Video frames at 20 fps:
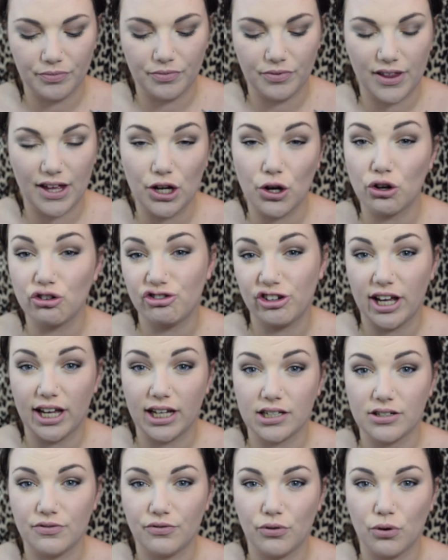they're not
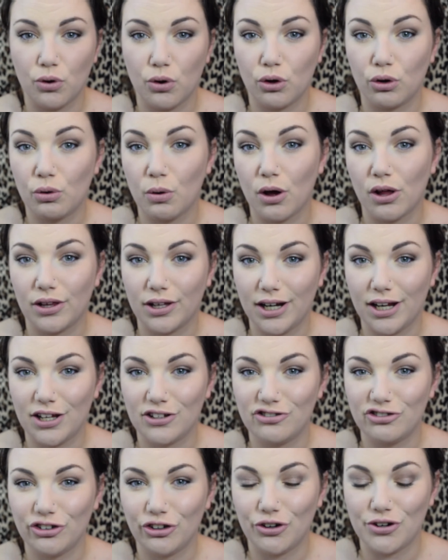checked for quality
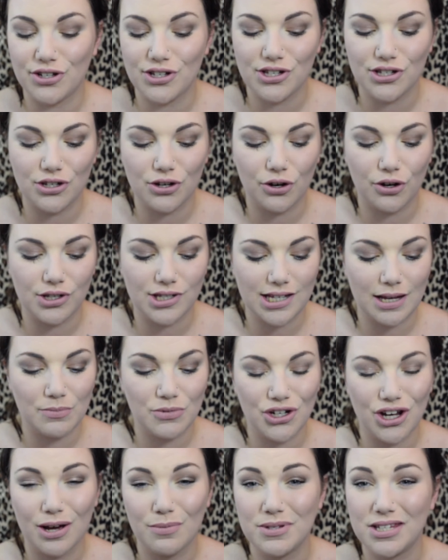assurance. So
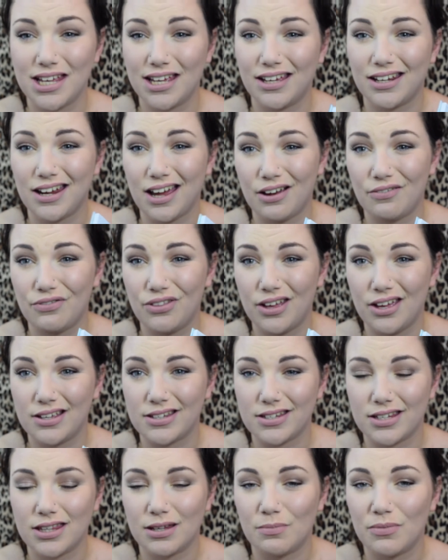sometimes they can have things
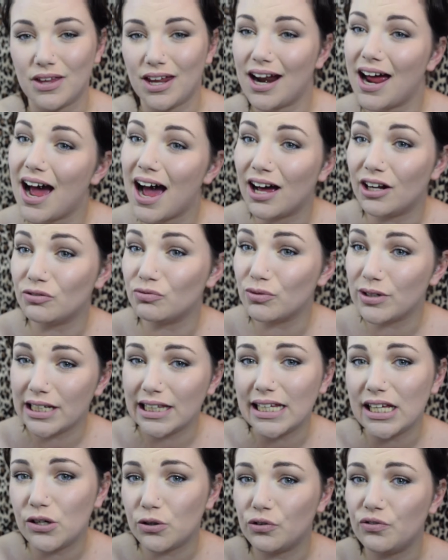in them that aren't
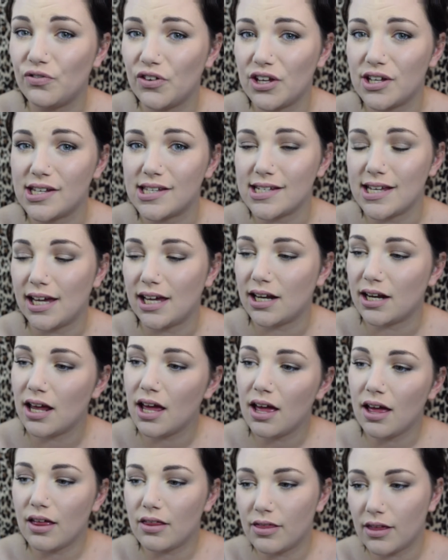really good for your skin,
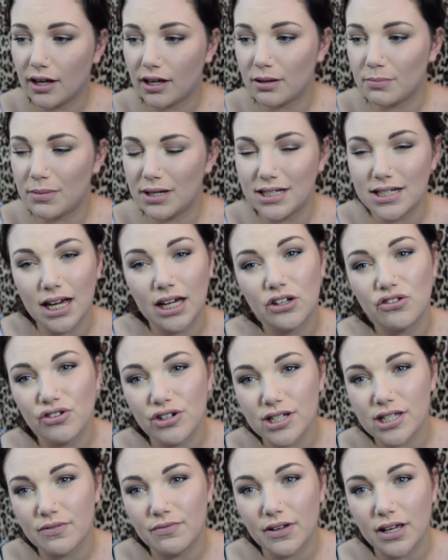that can be
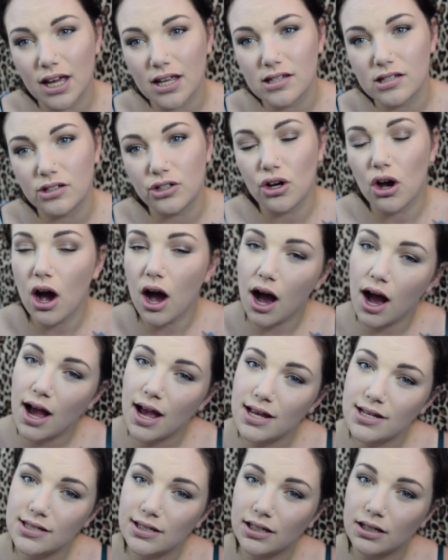dangerous if it gets in your
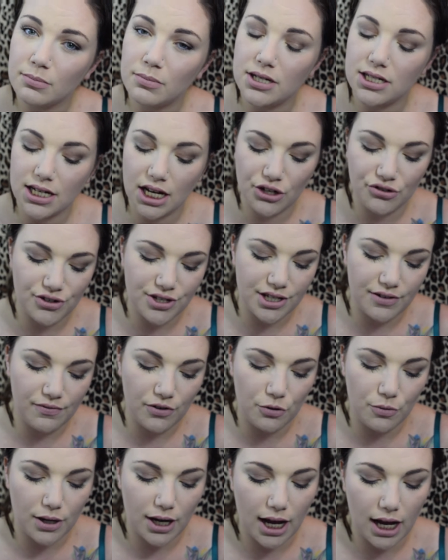eyes, it can be dangerous if
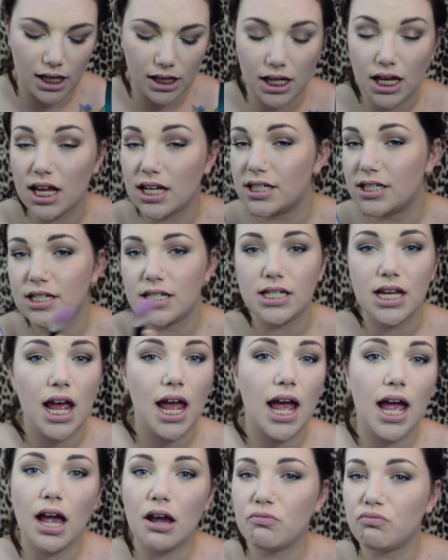you inhale it. It's just,
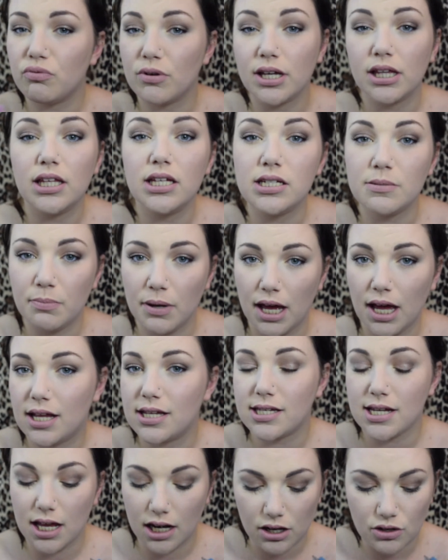it really
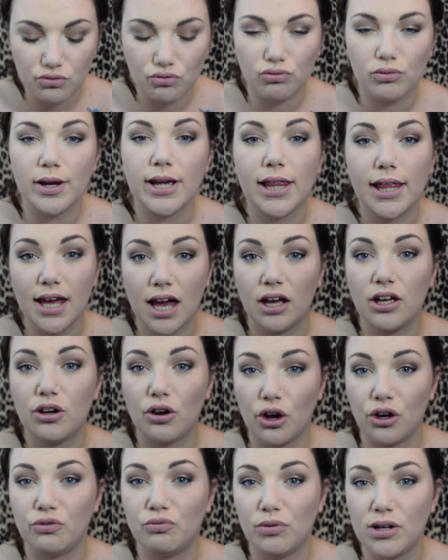depends, and it's really at
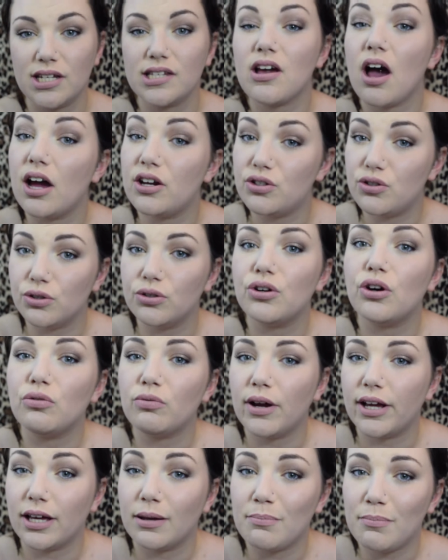your own risk. I do not
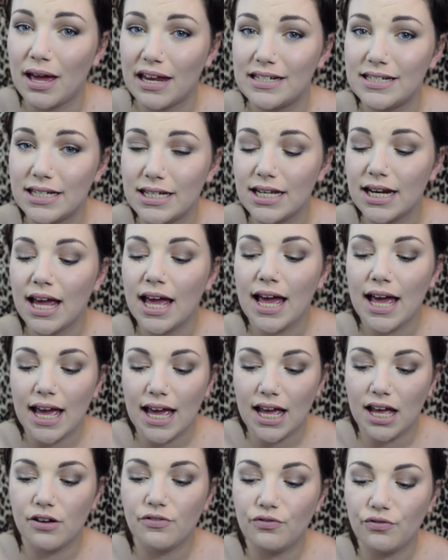recommend it
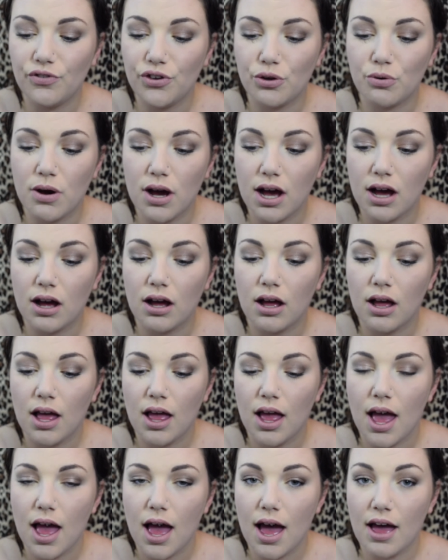if you are
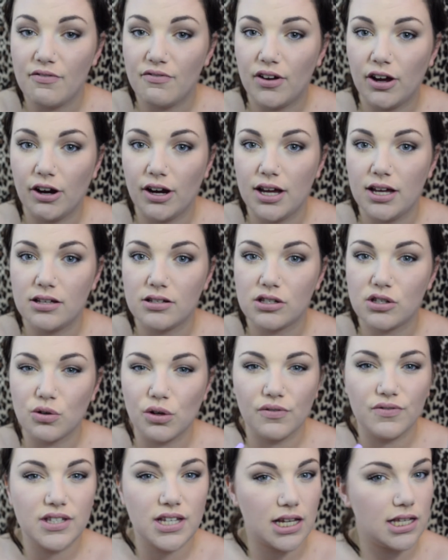a very sort
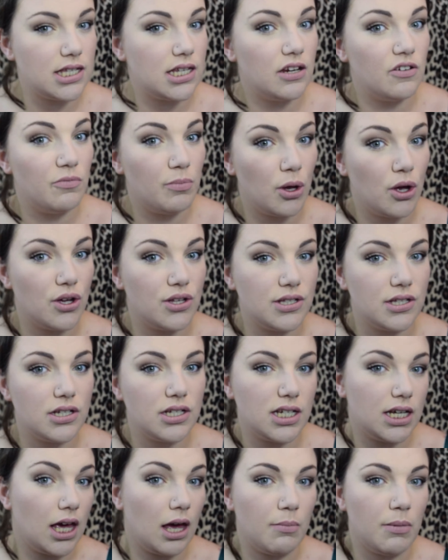of sensitive person
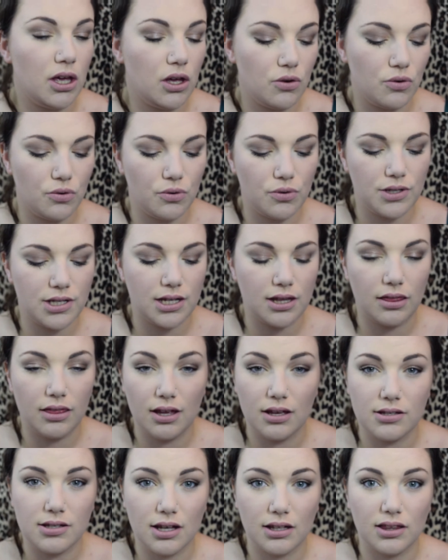to chemicals and
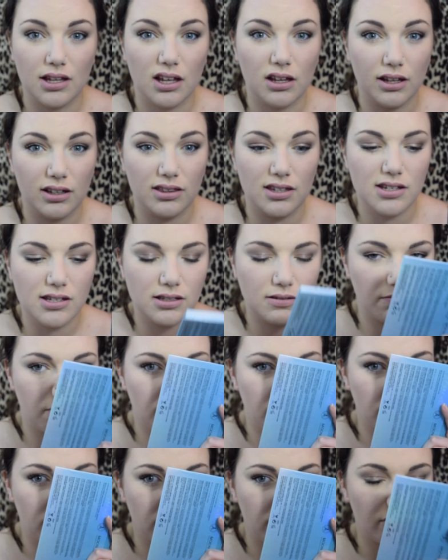things like that. Like this
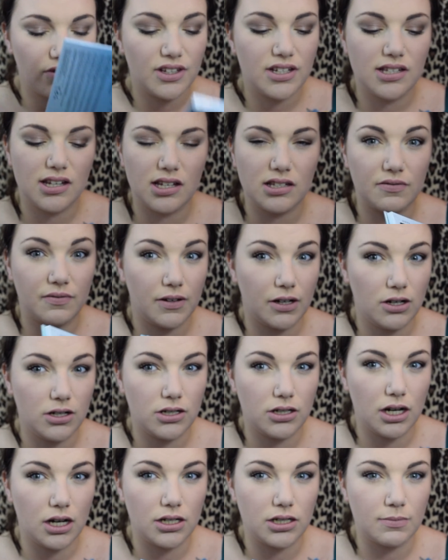has a very
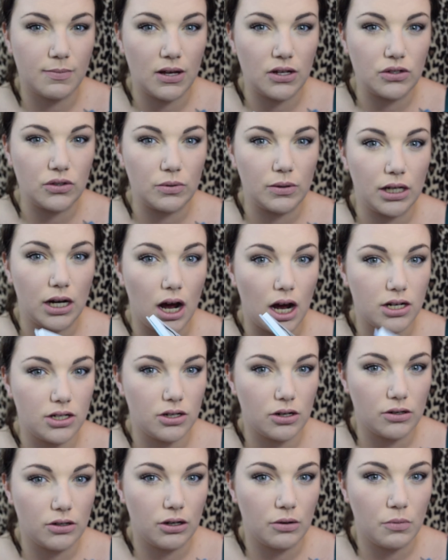strange smell to it. I
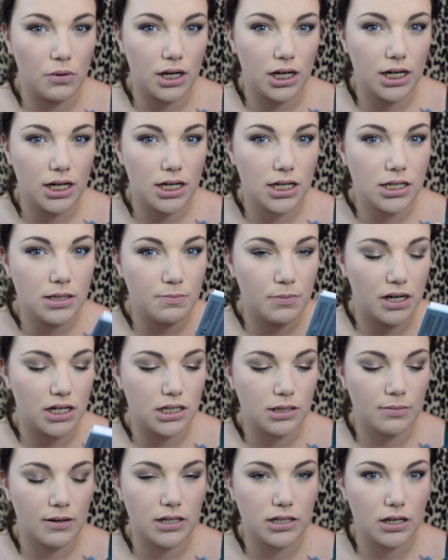don't know what it is, but it
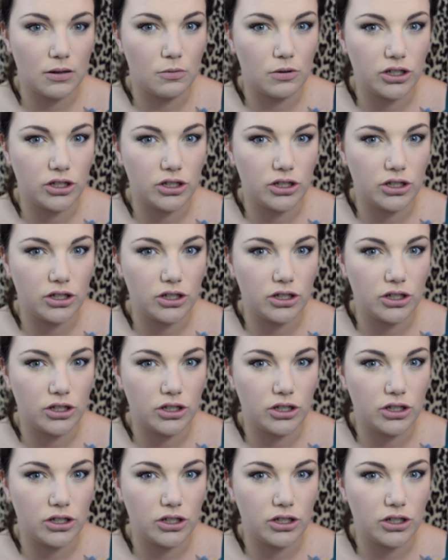smells like